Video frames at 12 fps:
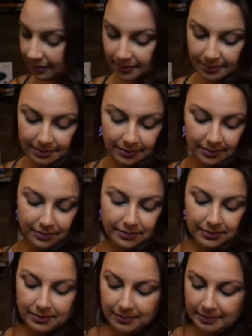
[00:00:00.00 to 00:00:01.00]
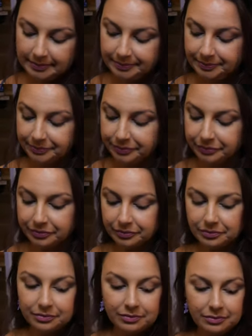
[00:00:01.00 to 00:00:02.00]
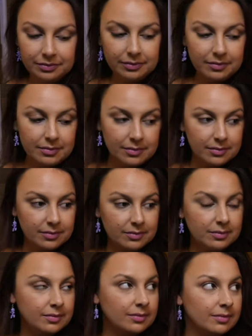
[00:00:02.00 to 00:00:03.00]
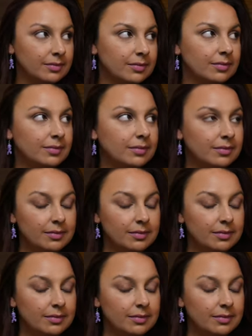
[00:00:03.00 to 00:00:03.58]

The person shown says nothing.